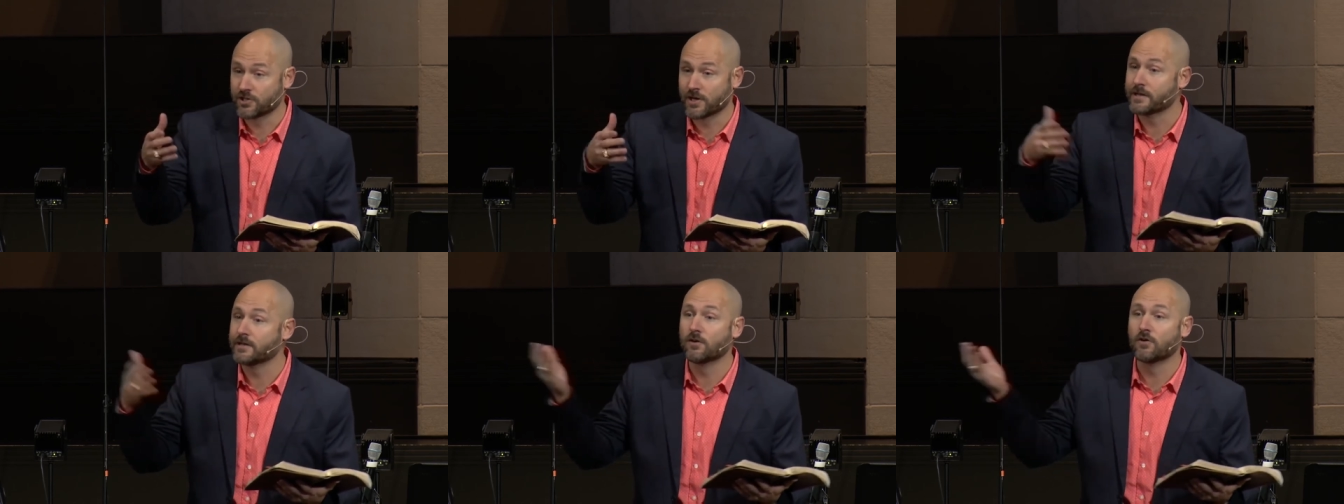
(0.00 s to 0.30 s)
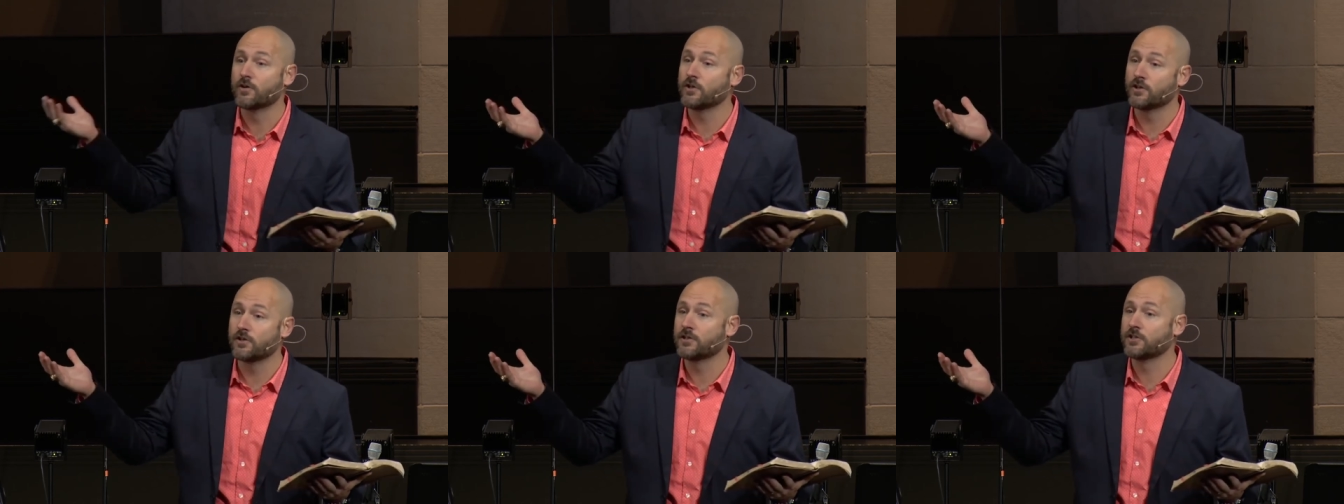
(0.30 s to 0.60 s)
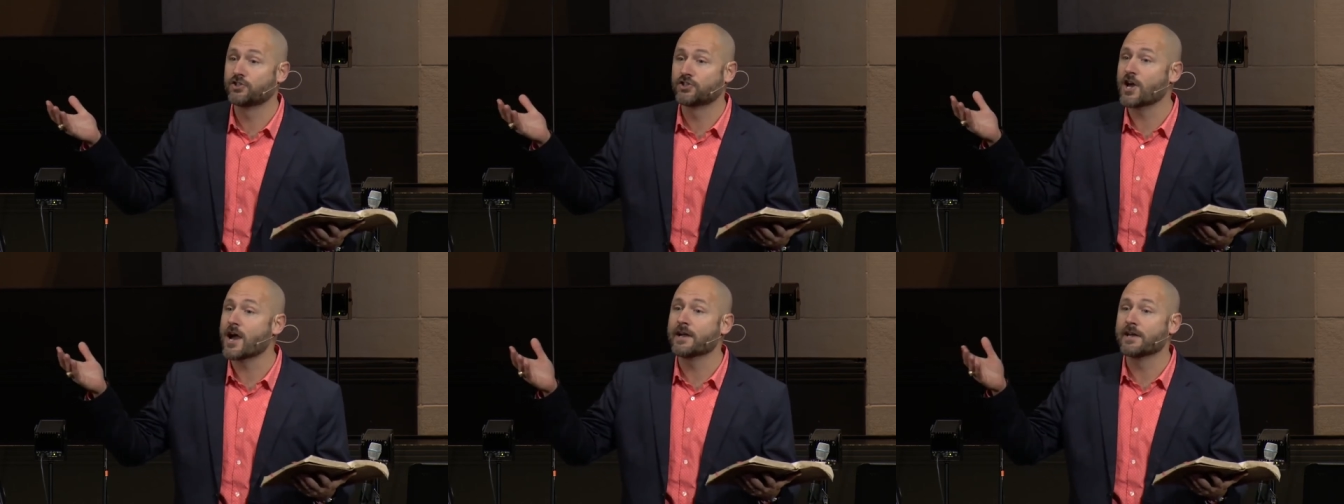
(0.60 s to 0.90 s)
I know, eh,
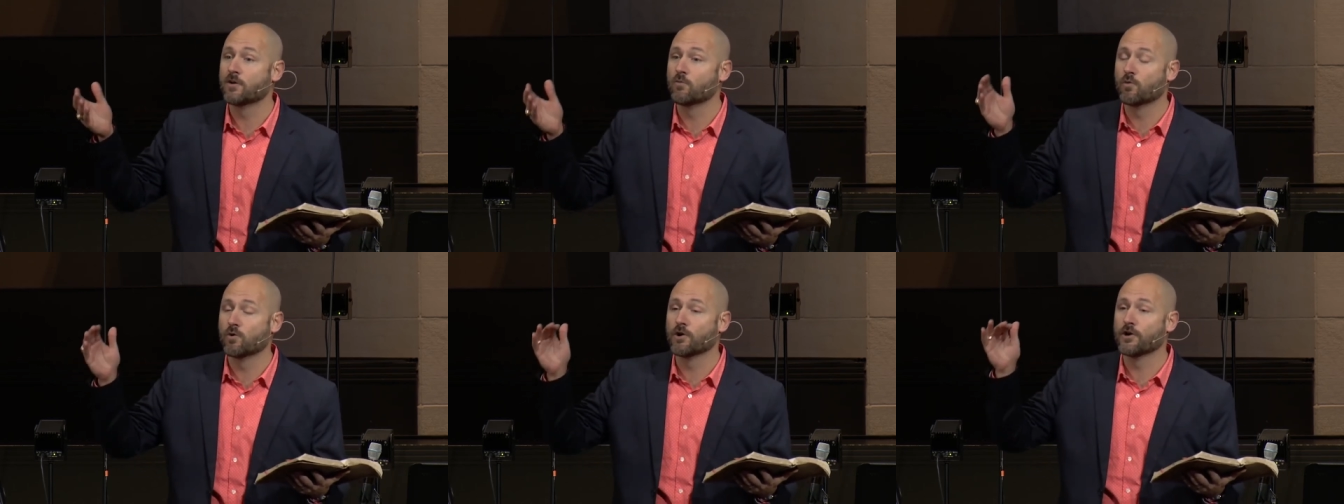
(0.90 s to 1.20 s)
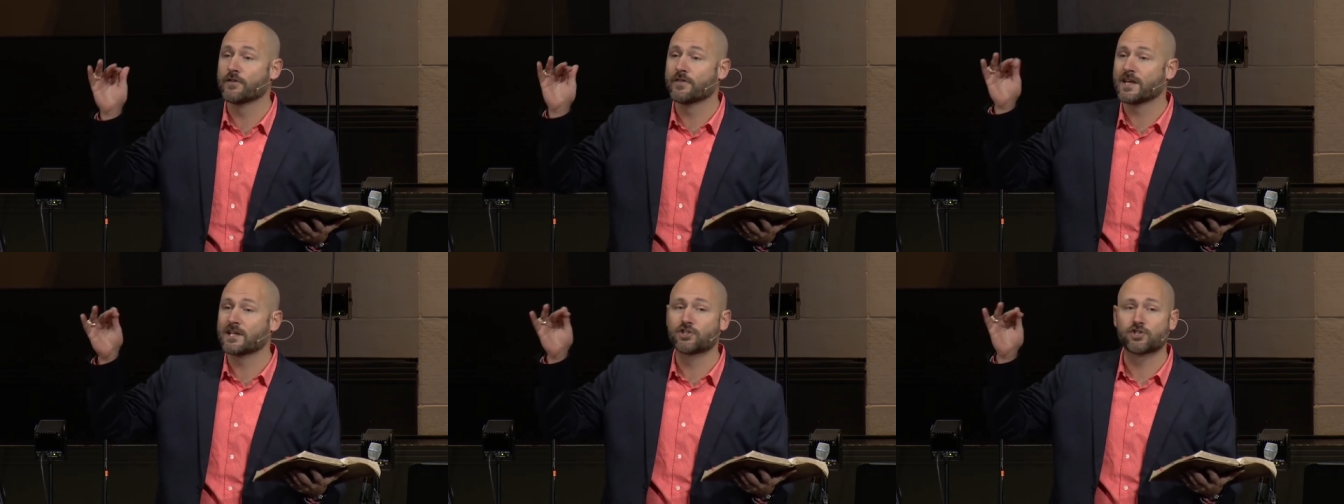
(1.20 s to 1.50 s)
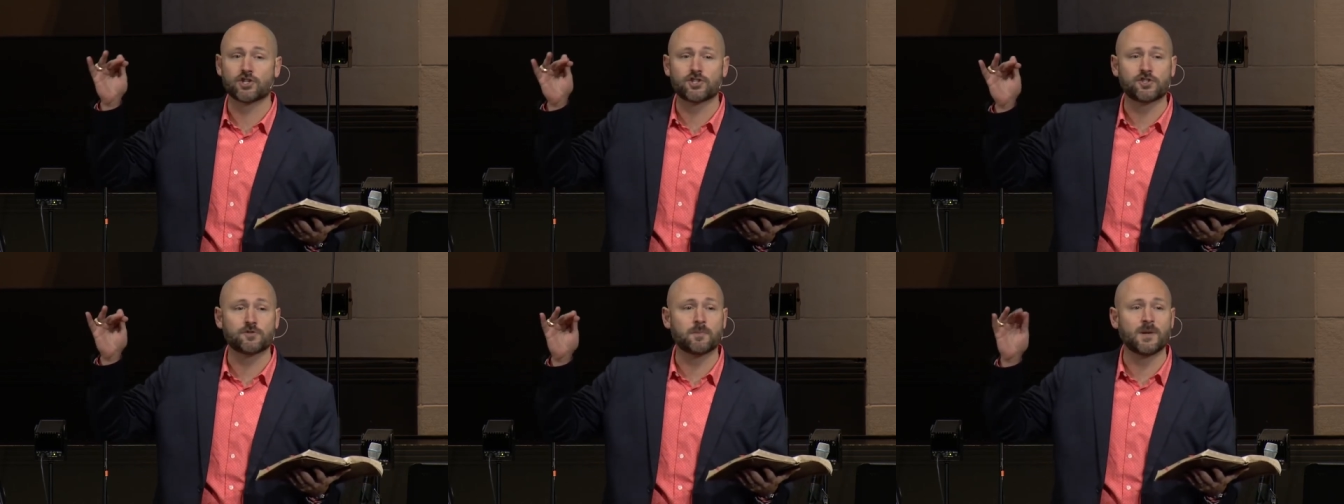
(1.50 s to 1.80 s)
giant word that
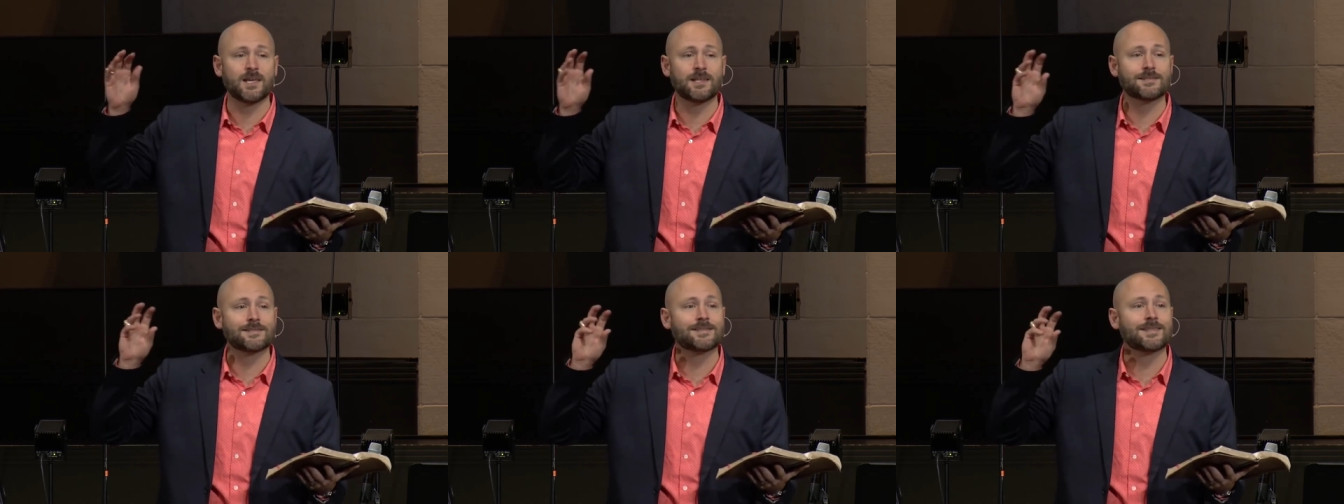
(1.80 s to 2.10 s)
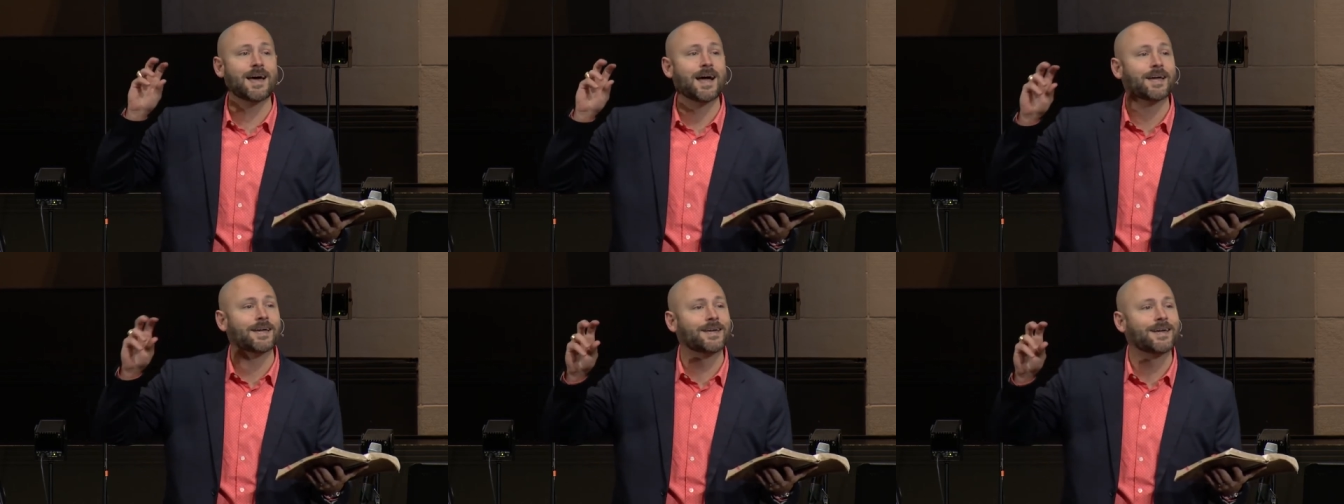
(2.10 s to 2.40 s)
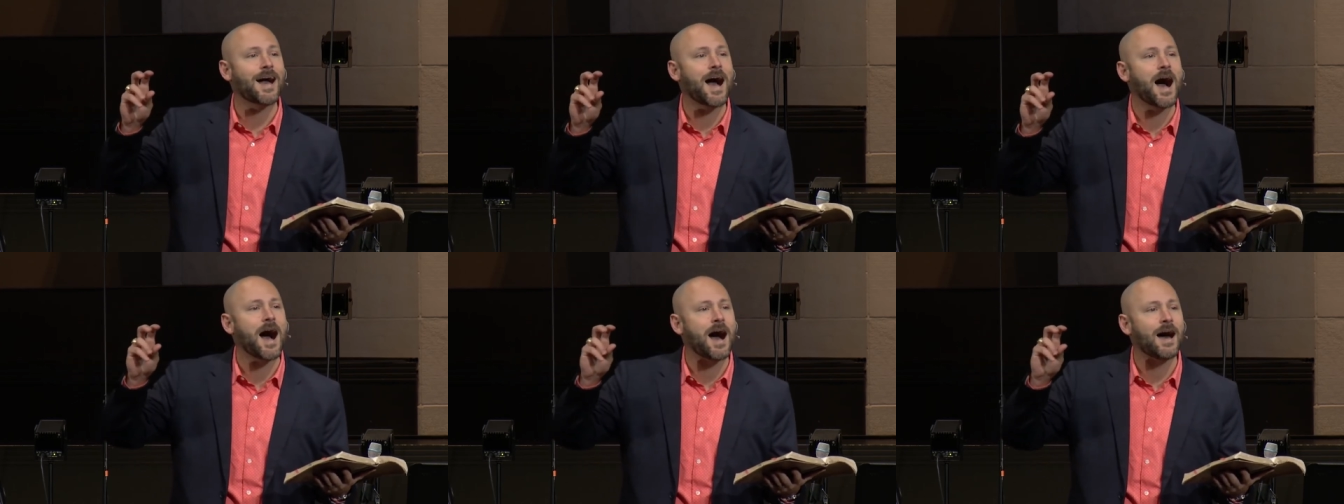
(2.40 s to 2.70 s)
just means that
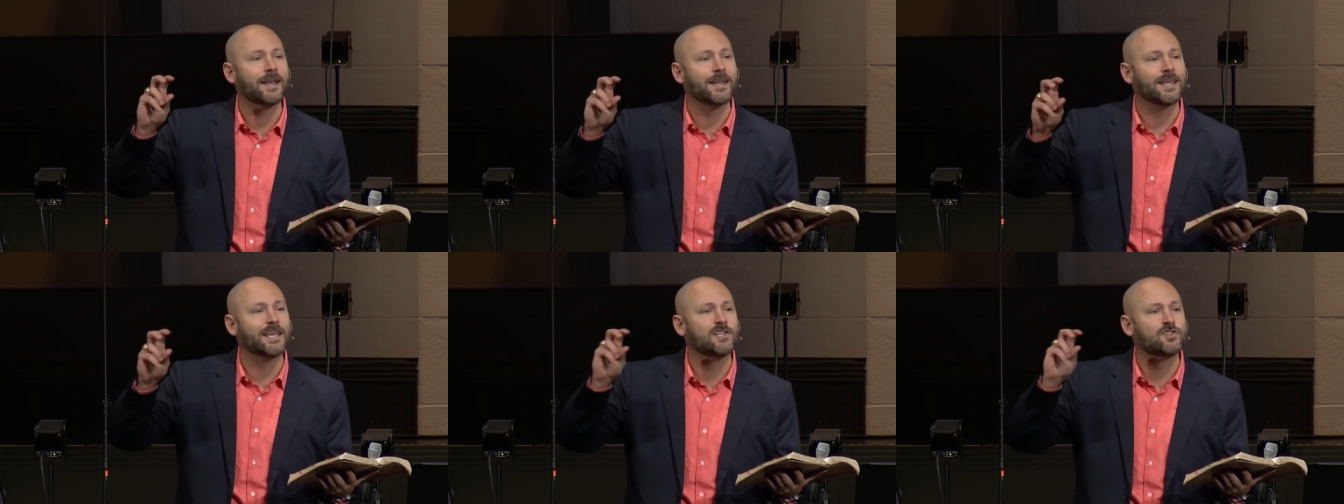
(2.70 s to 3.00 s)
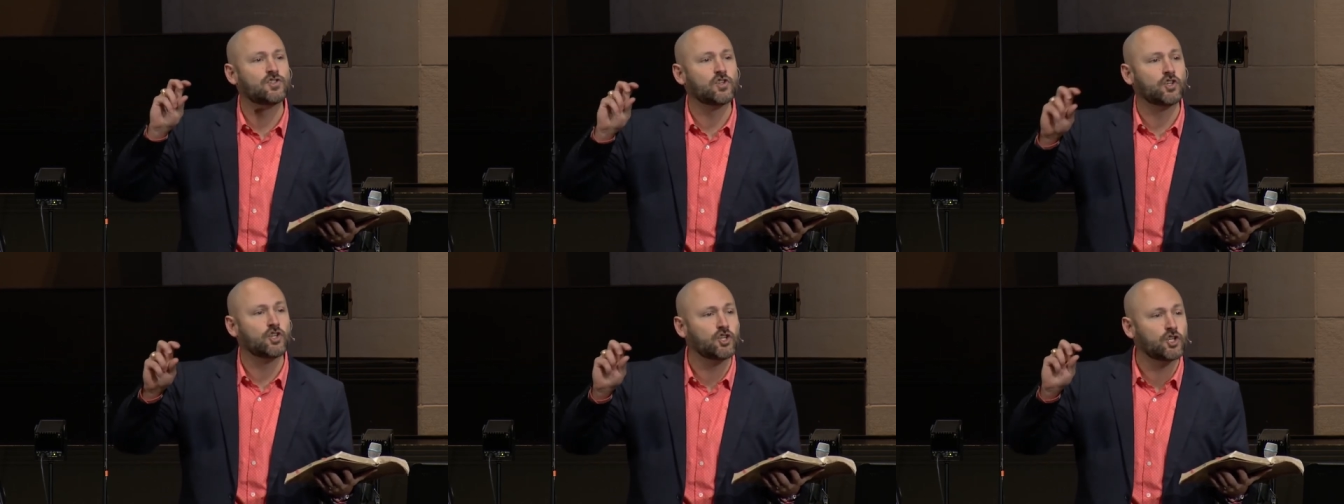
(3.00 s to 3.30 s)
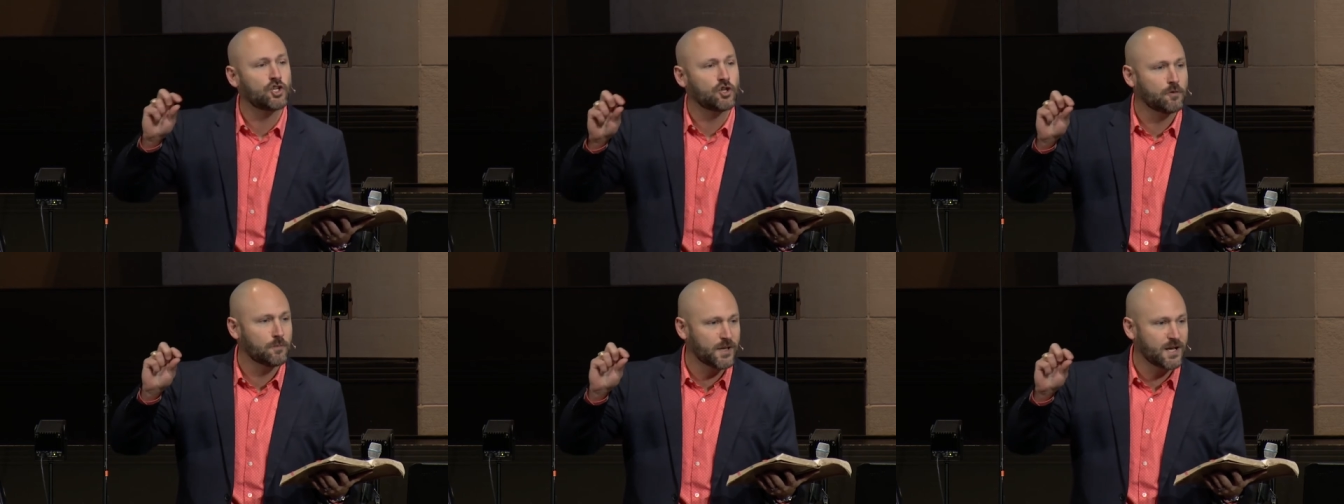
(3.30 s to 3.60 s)
God is
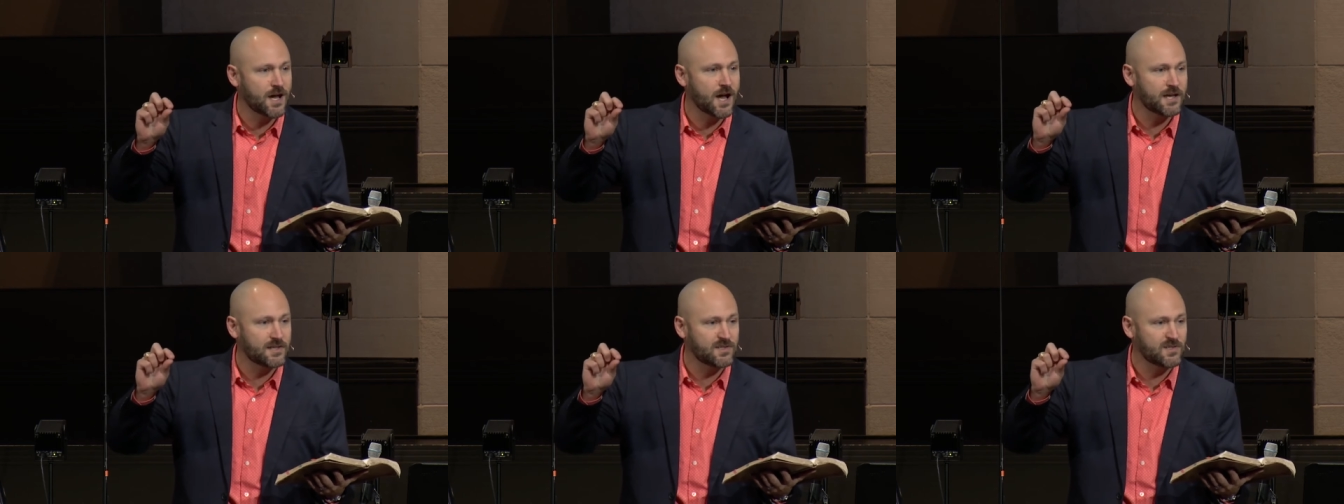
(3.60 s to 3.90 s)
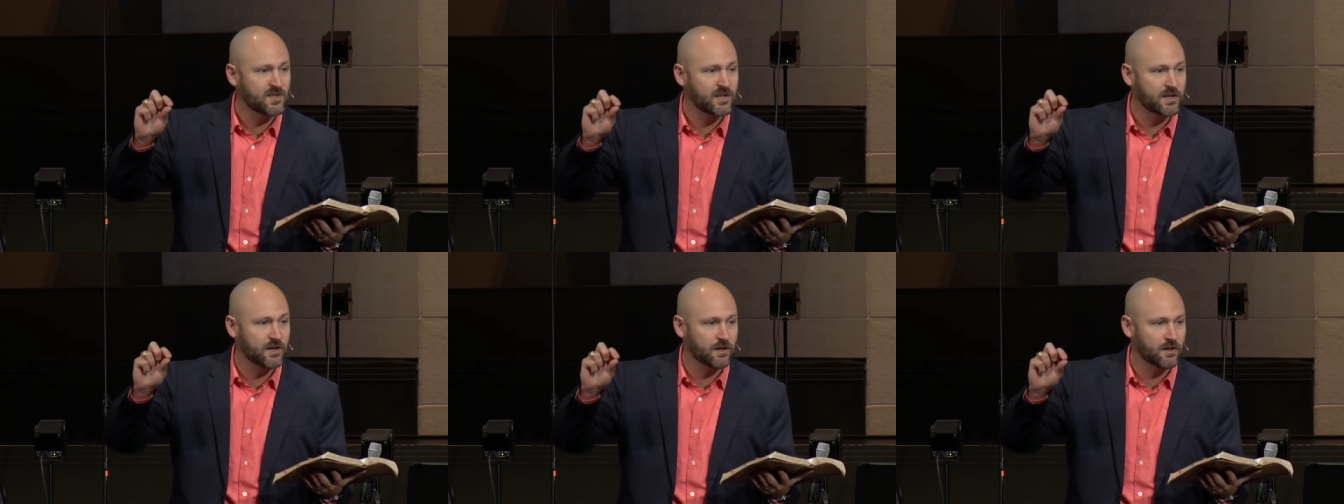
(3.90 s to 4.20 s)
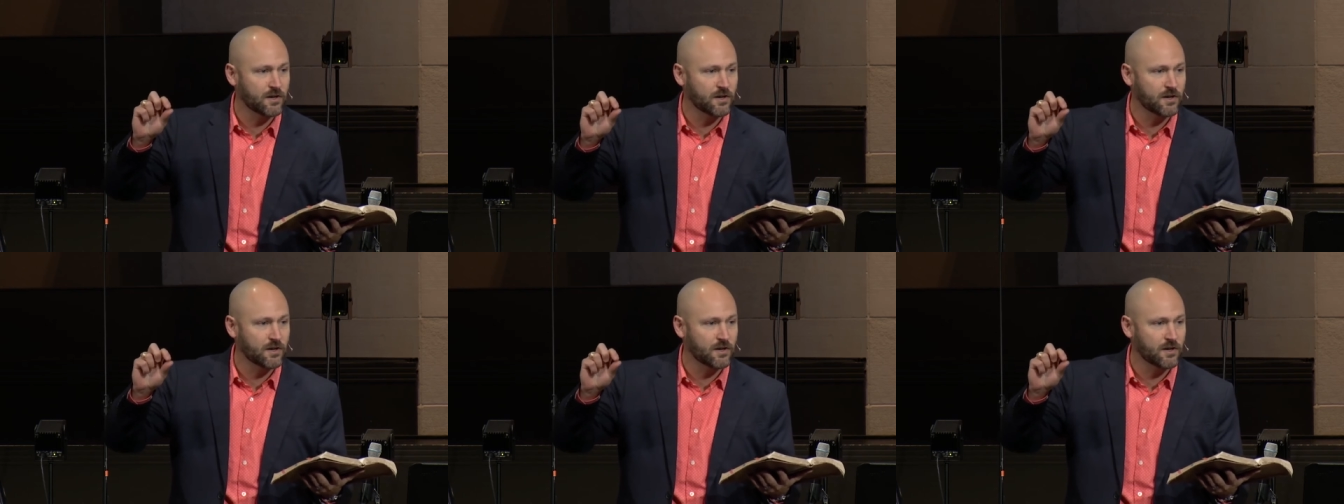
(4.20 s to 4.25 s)
humanized here.